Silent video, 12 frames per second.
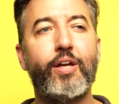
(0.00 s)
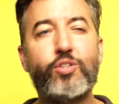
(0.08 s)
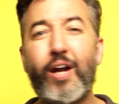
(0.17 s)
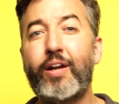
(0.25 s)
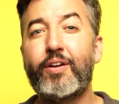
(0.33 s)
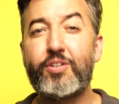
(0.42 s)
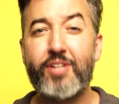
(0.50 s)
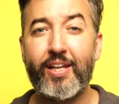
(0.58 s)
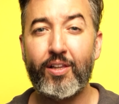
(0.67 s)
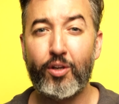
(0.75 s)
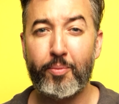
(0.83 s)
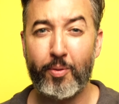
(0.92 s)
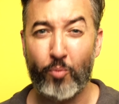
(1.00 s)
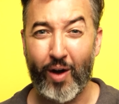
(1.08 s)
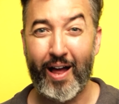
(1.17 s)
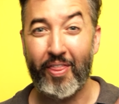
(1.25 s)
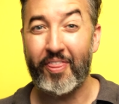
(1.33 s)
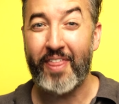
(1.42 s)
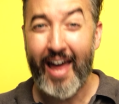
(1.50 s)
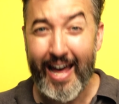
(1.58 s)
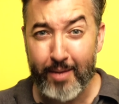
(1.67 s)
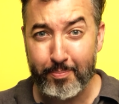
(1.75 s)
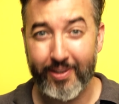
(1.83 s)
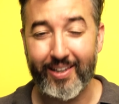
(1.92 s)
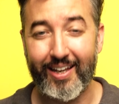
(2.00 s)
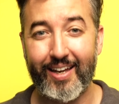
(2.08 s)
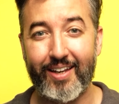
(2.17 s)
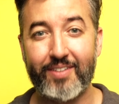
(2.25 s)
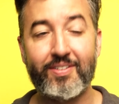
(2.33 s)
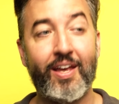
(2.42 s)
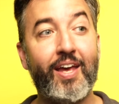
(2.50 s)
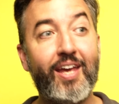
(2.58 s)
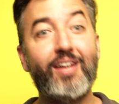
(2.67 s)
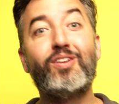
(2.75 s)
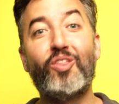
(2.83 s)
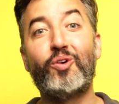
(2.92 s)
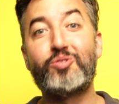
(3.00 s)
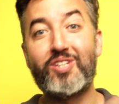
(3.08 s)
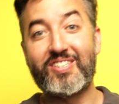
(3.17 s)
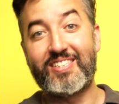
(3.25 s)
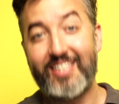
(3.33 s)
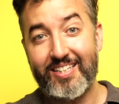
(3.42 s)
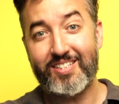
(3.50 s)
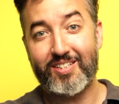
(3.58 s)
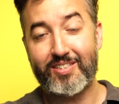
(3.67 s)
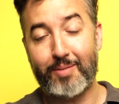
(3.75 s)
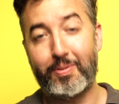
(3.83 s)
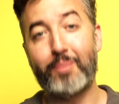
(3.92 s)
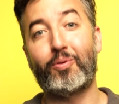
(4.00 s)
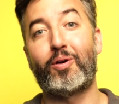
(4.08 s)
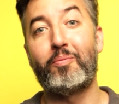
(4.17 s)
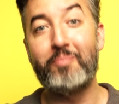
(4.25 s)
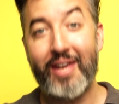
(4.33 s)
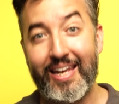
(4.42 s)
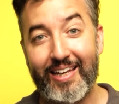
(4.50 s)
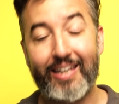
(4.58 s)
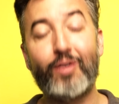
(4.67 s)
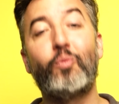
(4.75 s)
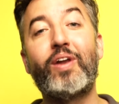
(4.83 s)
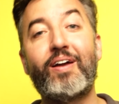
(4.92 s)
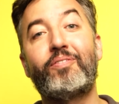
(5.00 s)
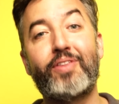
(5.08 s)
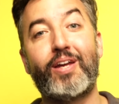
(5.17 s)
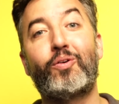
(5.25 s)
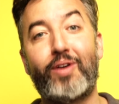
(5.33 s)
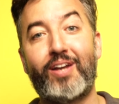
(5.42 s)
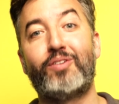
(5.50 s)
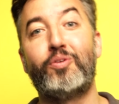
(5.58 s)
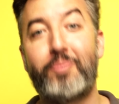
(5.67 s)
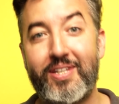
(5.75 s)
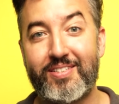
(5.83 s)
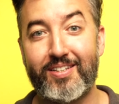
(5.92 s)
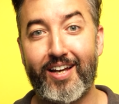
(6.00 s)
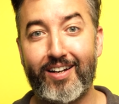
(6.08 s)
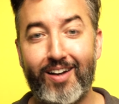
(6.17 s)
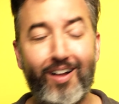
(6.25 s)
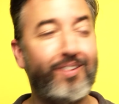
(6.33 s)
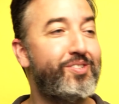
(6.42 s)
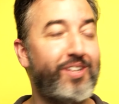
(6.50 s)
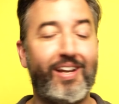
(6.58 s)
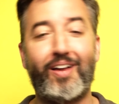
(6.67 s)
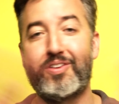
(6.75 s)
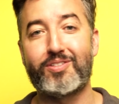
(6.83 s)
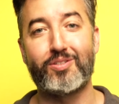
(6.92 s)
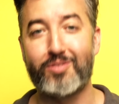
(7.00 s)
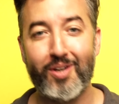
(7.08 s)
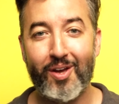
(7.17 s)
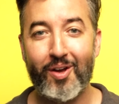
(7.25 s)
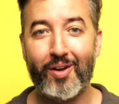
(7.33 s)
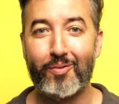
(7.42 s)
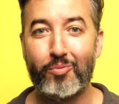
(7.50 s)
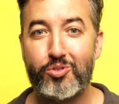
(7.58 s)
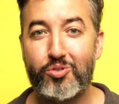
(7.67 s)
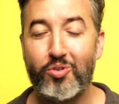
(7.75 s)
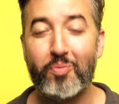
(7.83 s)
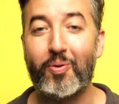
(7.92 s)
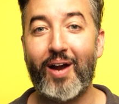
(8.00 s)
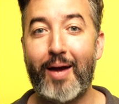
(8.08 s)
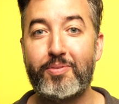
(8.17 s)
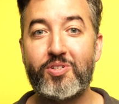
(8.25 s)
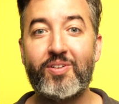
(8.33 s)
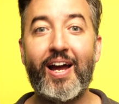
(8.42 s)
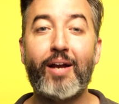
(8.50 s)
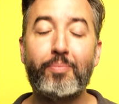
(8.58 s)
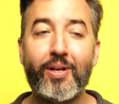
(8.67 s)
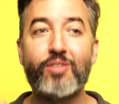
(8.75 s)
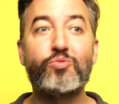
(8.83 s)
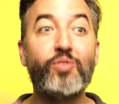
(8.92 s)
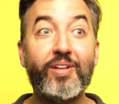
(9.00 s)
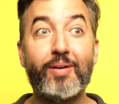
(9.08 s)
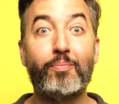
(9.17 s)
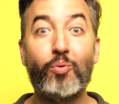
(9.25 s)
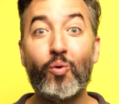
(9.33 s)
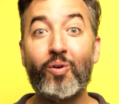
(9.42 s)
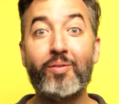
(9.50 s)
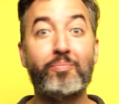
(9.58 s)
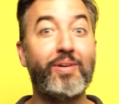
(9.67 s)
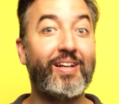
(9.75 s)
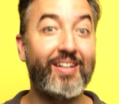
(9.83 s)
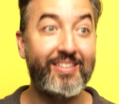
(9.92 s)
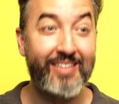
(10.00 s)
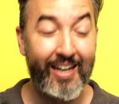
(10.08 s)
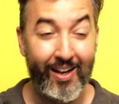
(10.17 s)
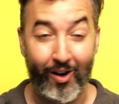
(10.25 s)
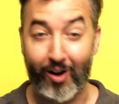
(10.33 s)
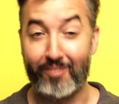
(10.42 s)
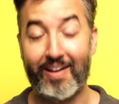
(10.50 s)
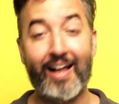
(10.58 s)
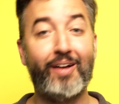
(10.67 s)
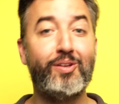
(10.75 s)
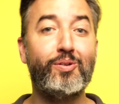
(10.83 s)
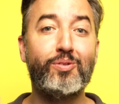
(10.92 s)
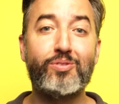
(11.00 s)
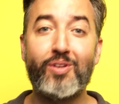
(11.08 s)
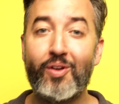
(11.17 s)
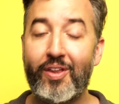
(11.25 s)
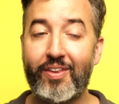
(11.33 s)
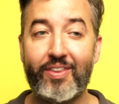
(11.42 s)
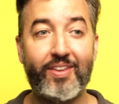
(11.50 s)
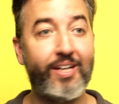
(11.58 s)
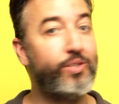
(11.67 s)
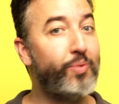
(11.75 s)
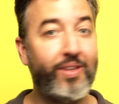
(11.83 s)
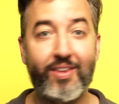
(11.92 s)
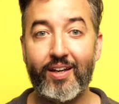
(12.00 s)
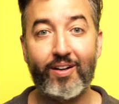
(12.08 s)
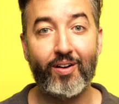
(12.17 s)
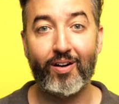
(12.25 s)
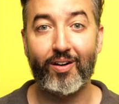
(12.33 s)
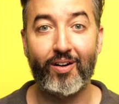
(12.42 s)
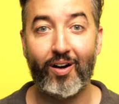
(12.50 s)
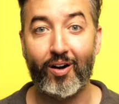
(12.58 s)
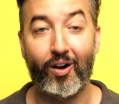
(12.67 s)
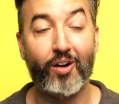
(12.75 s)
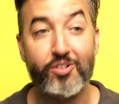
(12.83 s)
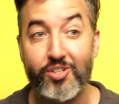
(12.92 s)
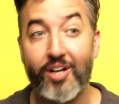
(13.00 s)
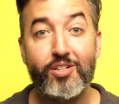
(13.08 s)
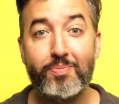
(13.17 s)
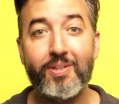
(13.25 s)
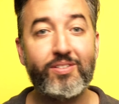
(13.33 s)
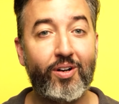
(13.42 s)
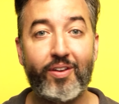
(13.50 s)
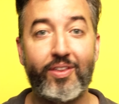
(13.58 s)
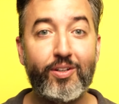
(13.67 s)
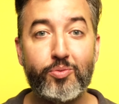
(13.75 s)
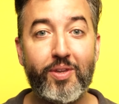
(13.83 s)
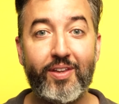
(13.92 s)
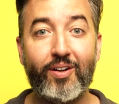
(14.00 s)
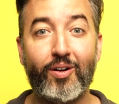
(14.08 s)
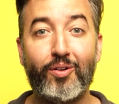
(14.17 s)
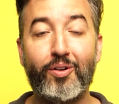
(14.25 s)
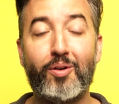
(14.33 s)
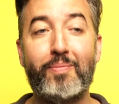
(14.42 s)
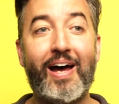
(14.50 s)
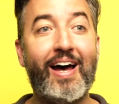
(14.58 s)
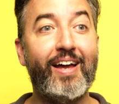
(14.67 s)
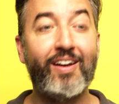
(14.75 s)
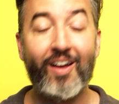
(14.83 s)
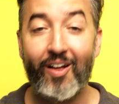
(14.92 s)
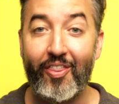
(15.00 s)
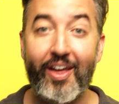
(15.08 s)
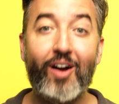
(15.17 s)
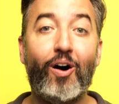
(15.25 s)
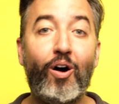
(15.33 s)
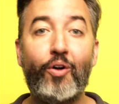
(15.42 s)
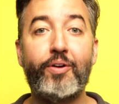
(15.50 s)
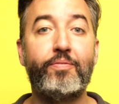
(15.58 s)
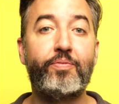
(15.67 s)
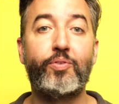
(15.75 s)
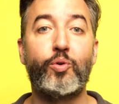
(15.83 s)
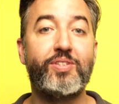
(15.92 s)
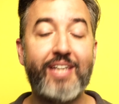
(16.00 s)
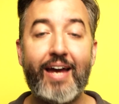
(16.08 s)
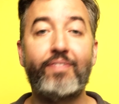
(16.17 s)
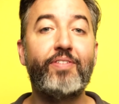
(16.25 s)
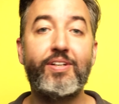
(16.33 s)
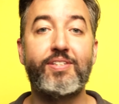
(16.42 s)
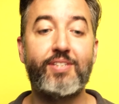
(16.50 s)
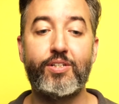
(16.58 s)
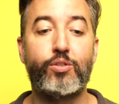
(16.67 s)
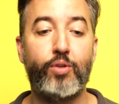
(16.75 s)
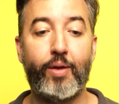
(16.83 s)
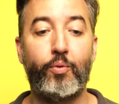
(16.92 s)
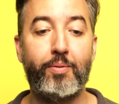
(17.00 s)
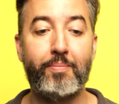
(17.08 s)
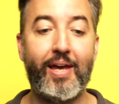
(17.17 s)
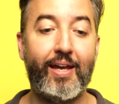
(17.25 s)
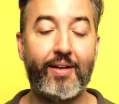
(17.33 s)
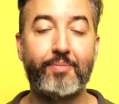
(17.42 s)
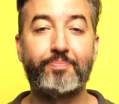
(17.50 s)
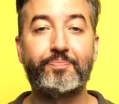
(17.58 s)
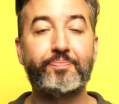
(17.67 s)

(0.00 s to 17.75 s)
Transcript: And trying to understand a little bit more how that plays into those decisions that people are making whenever they create a new piece of technology. Now, this is super abstract, but it's really important because our values, the things we think are our judgments, our things we think are good or bad, they all influence every decision that we make.